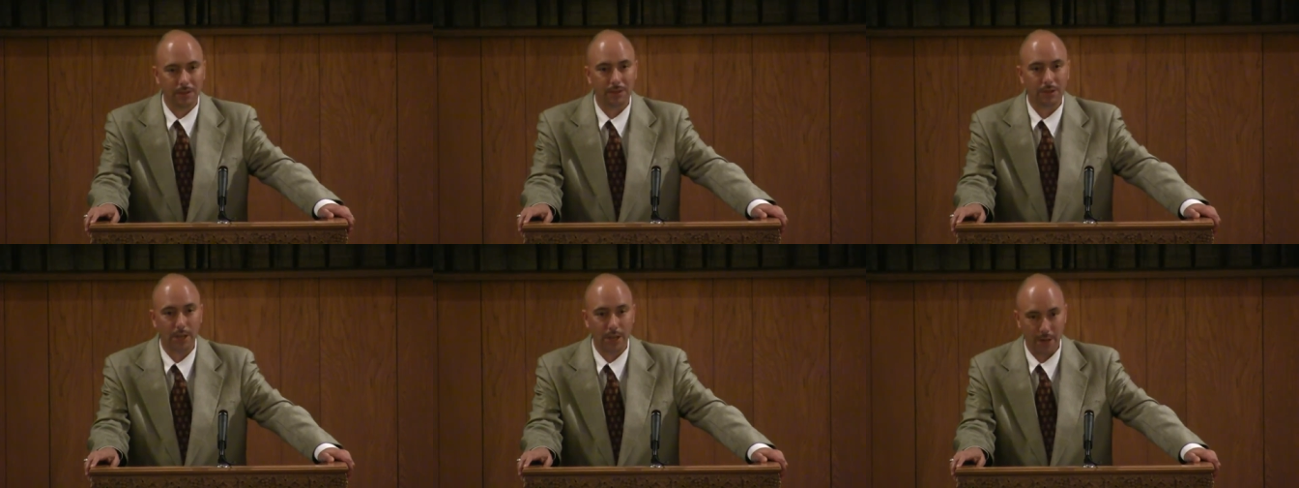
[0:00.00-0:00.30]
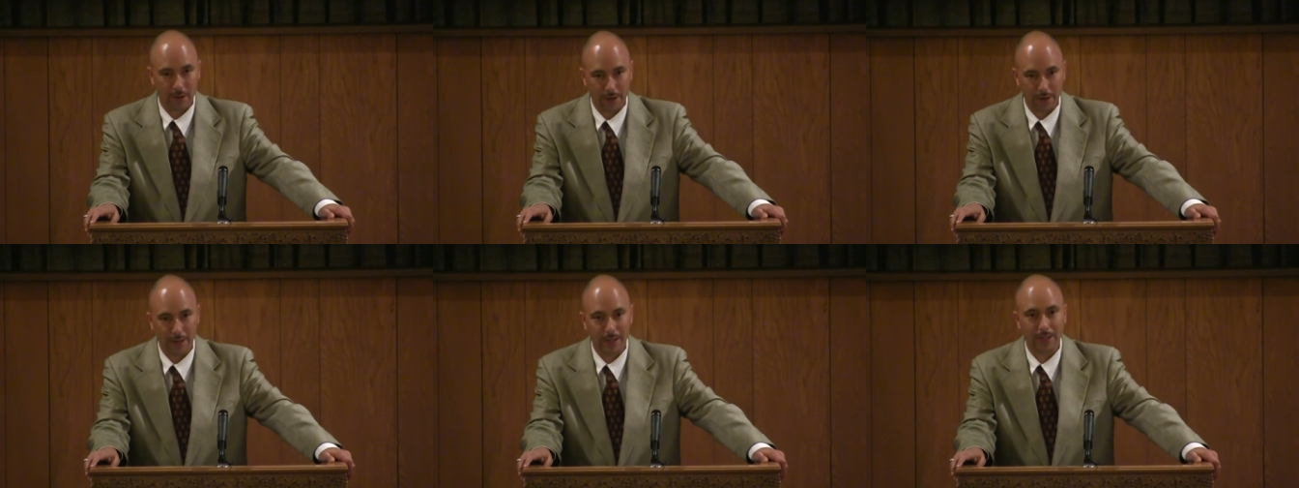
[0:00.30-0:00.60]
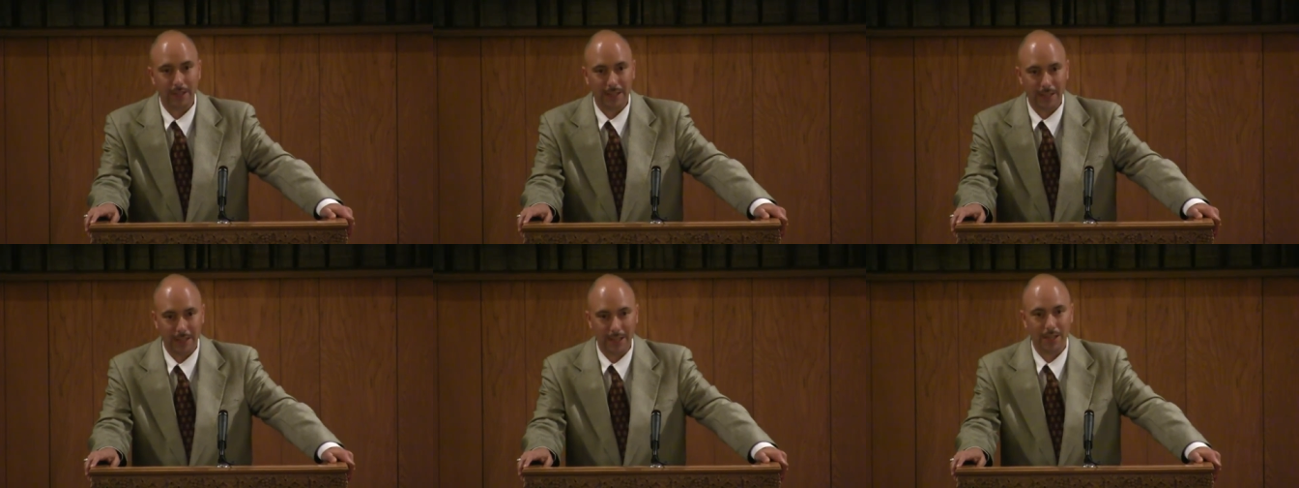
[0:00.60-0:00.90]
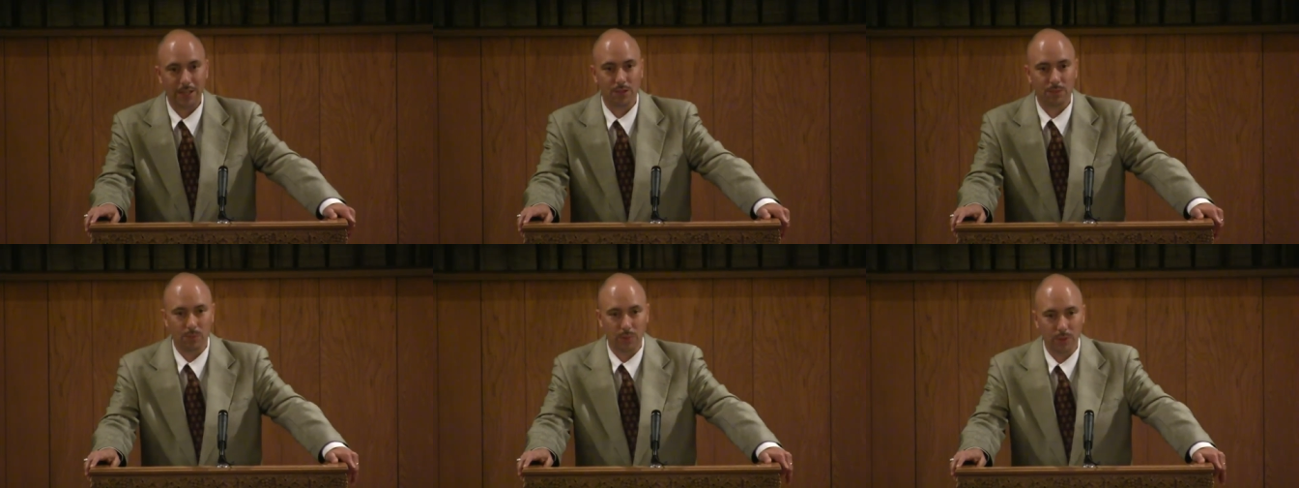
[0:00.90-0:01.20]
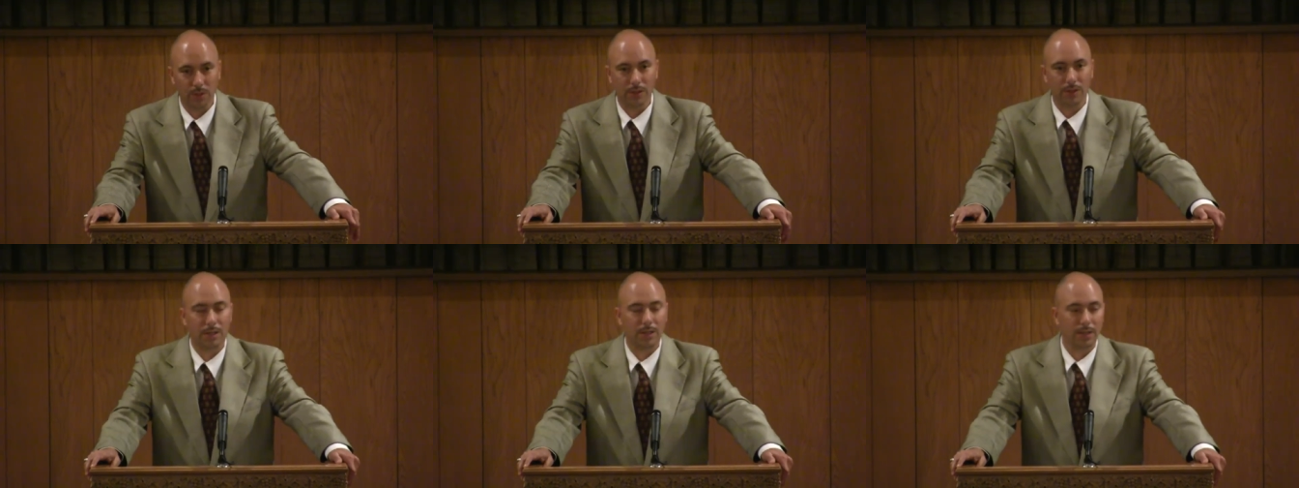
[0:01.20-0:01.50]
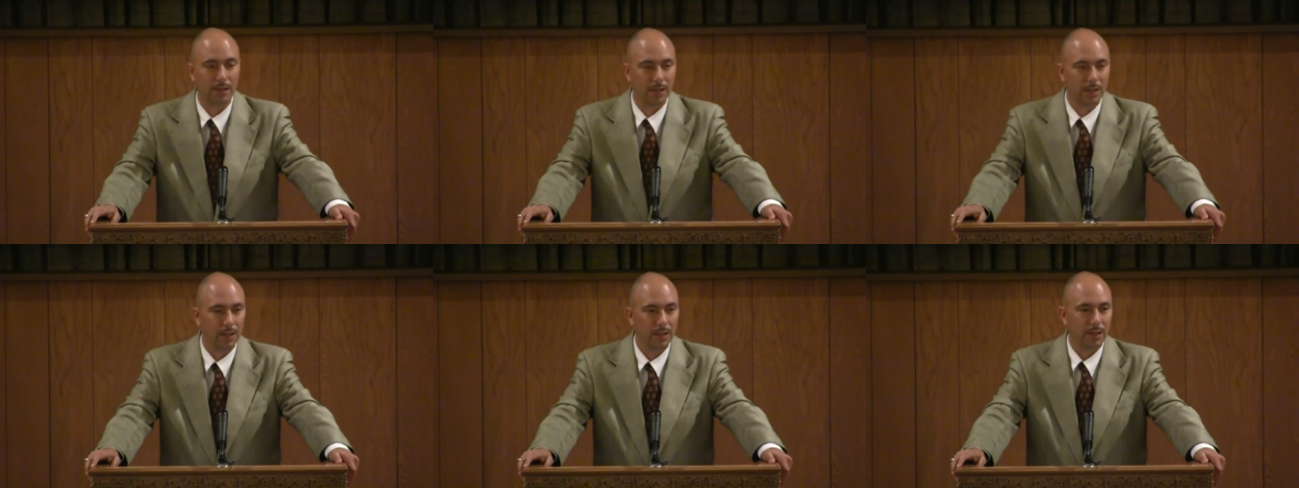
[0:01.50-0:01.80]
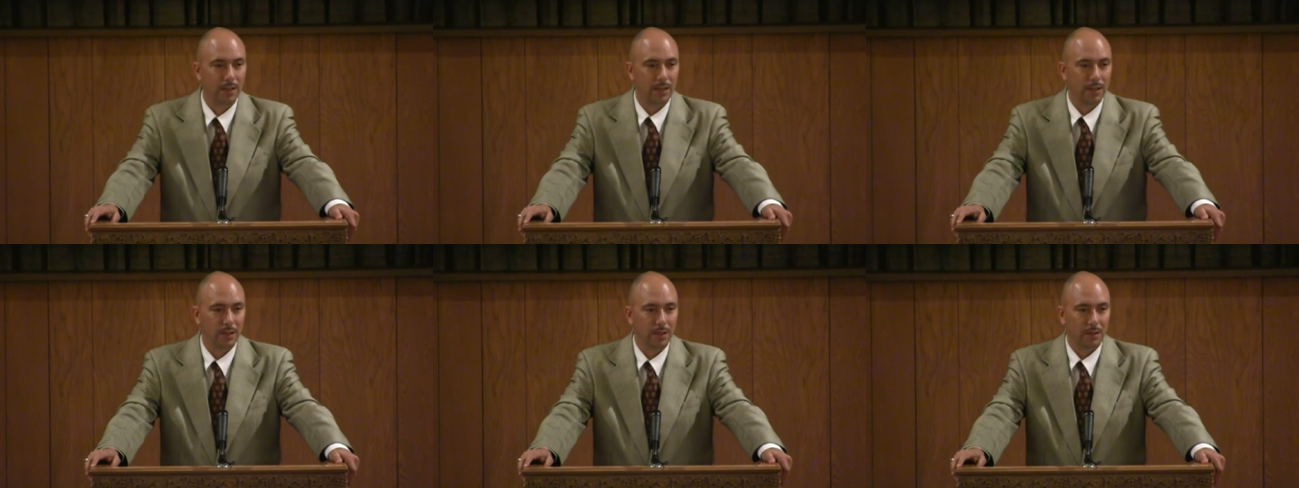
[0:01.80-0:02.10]
Terry, in his book
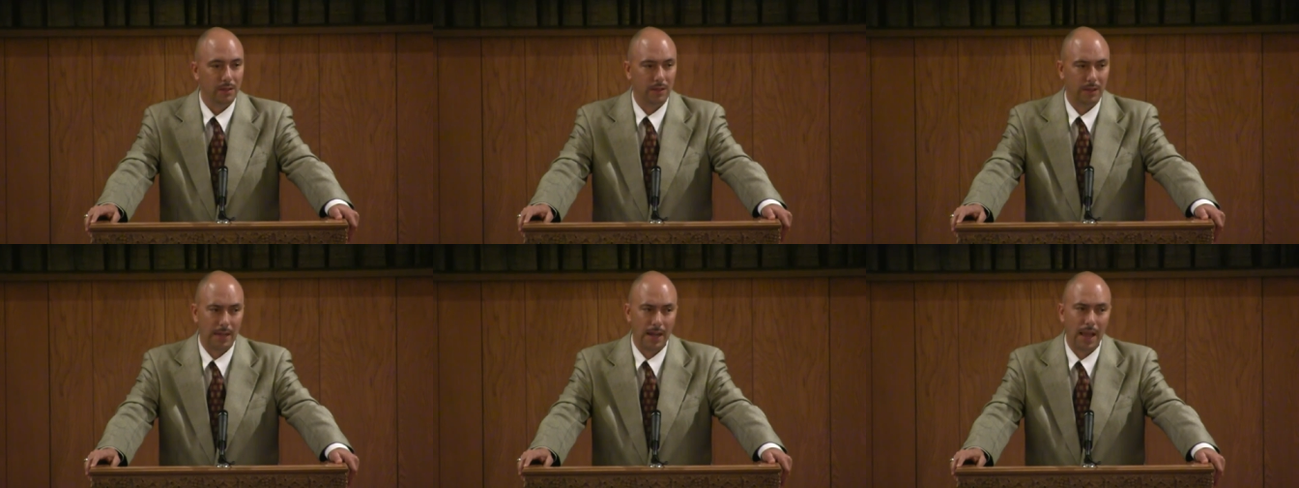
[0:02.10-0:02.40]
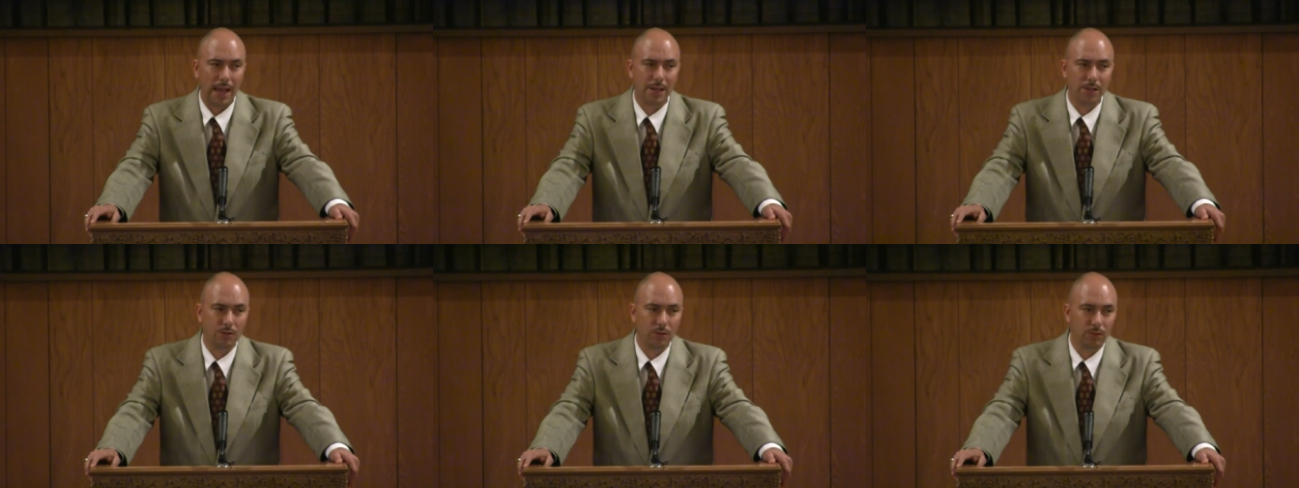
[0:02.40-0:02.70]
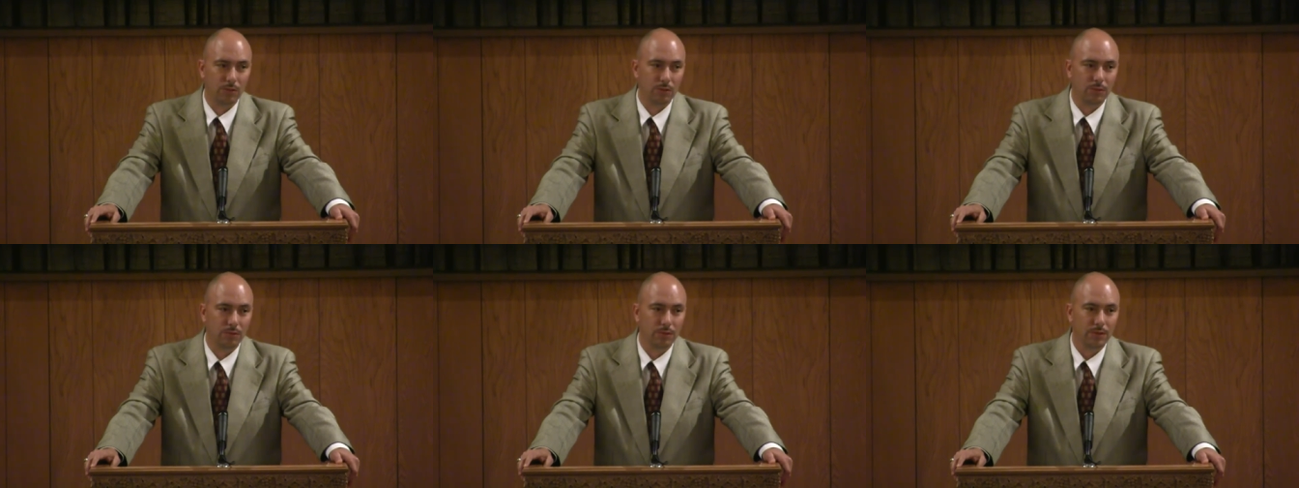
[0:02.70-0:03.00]
but that angel